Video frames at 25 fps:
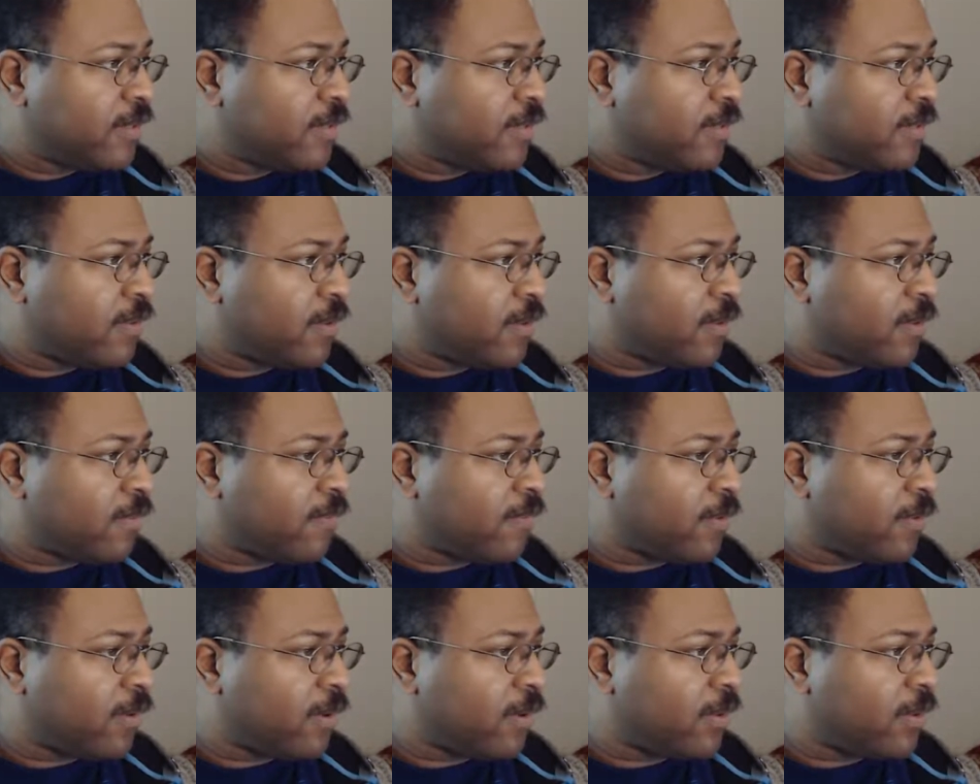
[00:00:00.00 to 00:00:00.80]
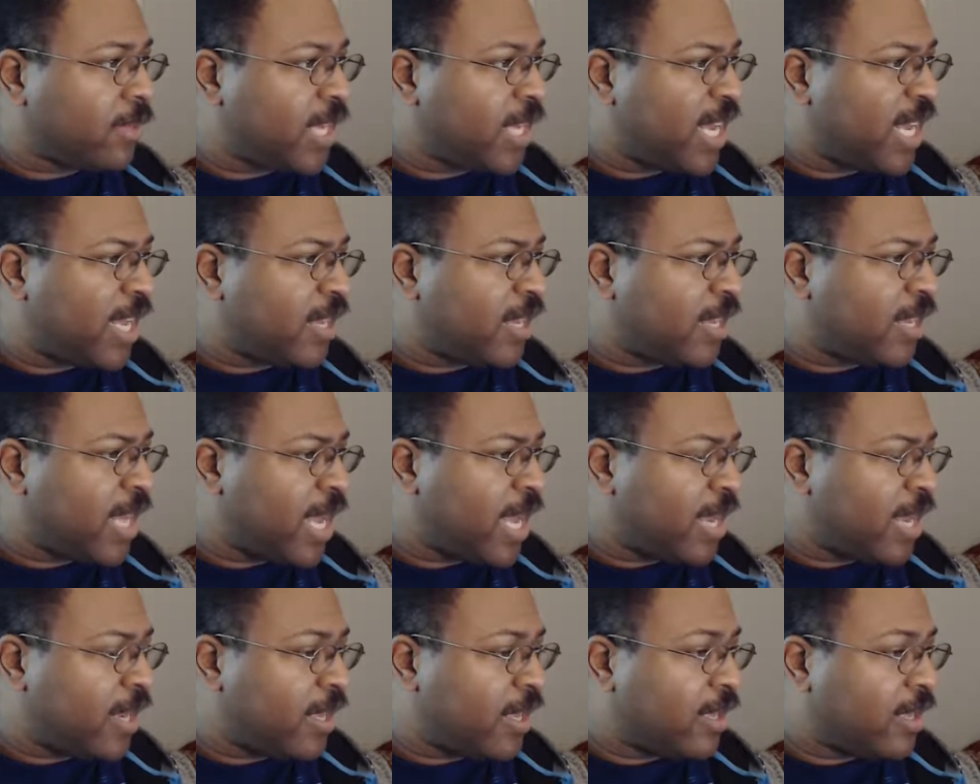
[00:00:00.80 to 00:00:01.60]
for the
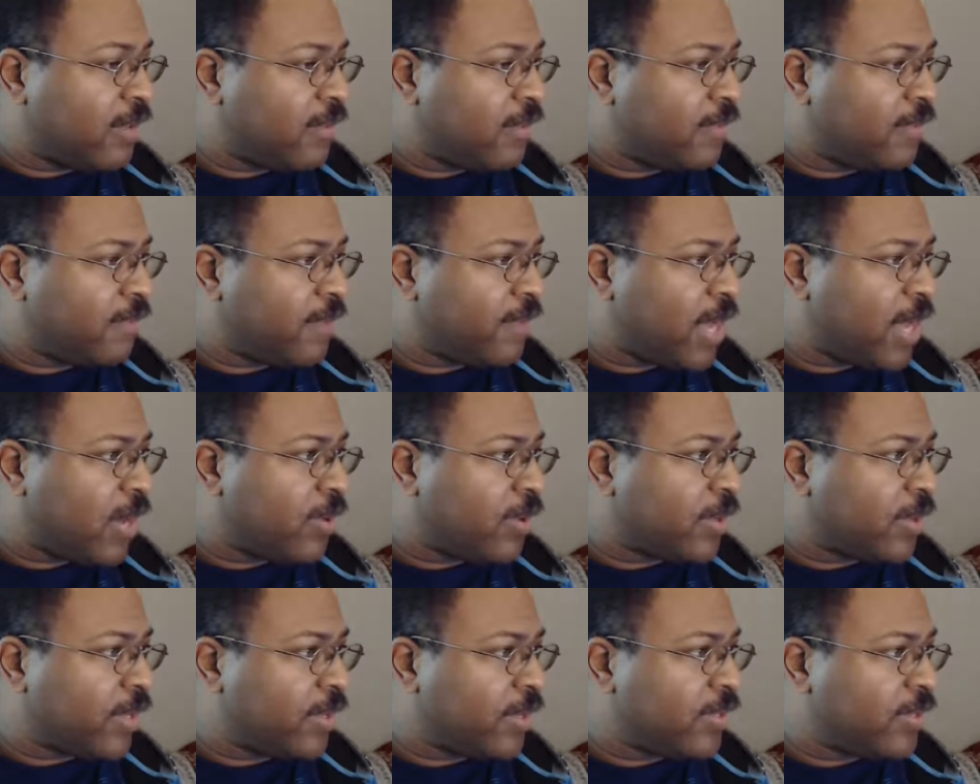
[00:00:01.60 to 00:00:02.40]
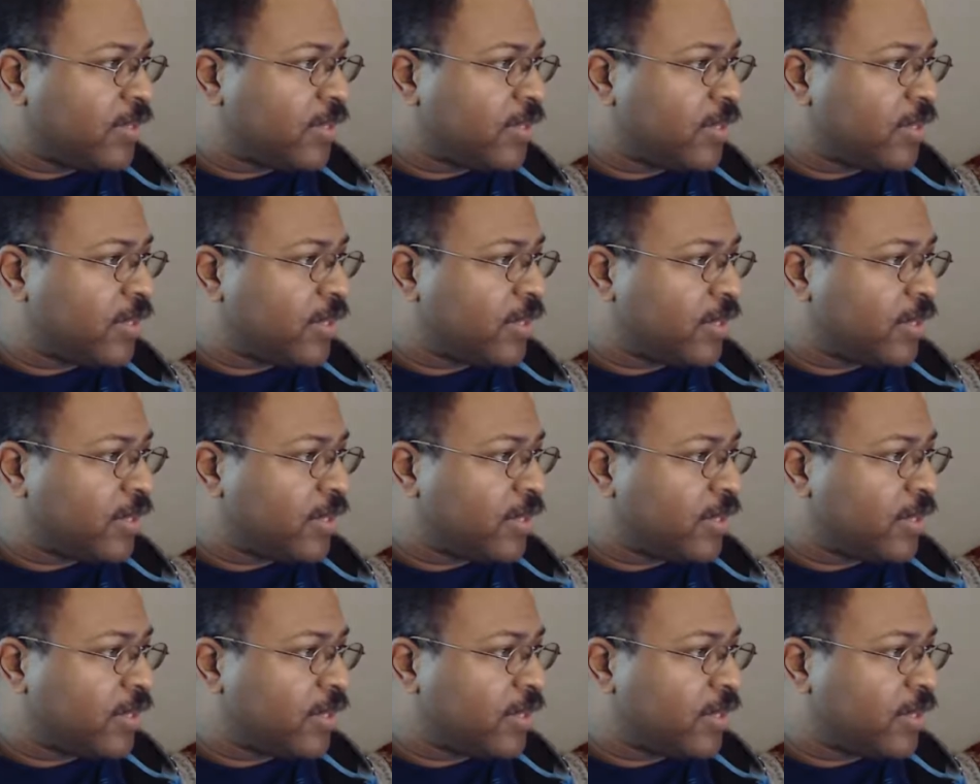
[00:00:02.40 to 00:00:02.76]
Atlanta Falcons.